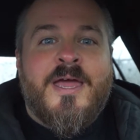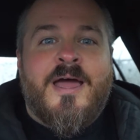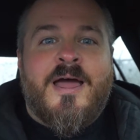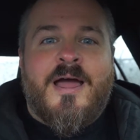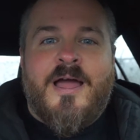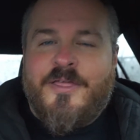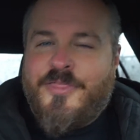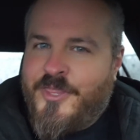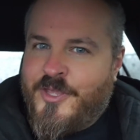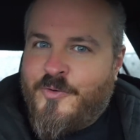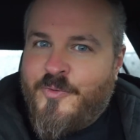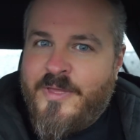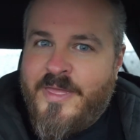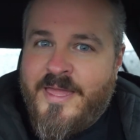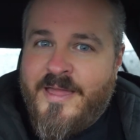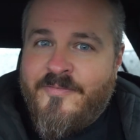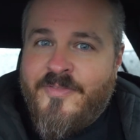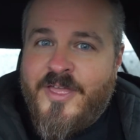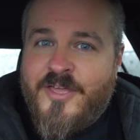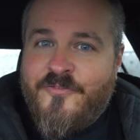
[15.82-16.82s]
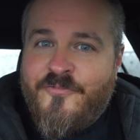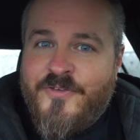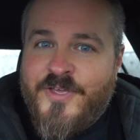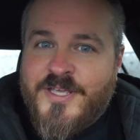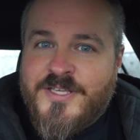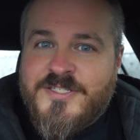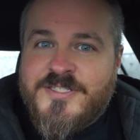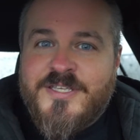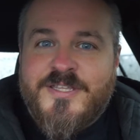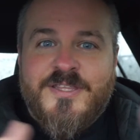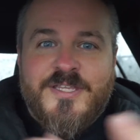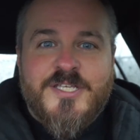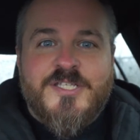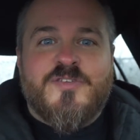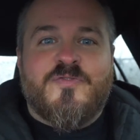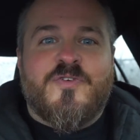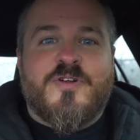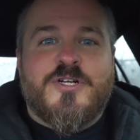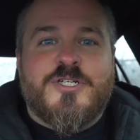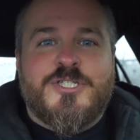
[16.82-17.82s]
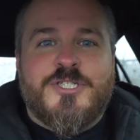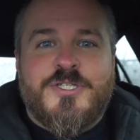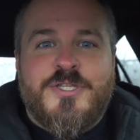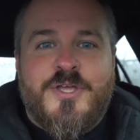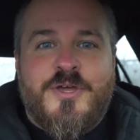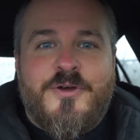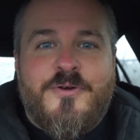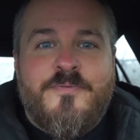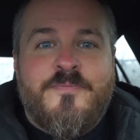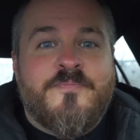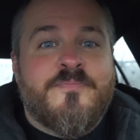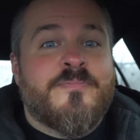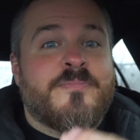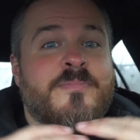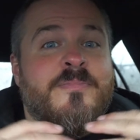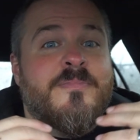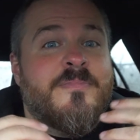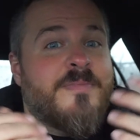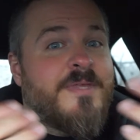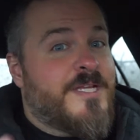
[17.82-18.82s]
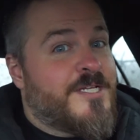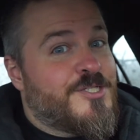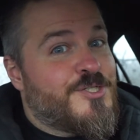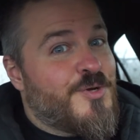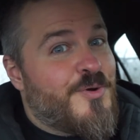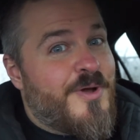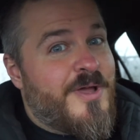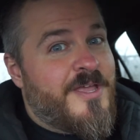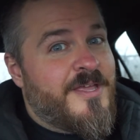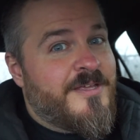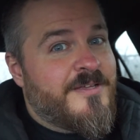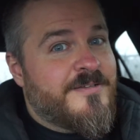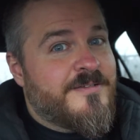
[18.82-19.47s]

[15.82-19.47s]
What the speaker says: I think we have that fixed in this version though. Enjoy!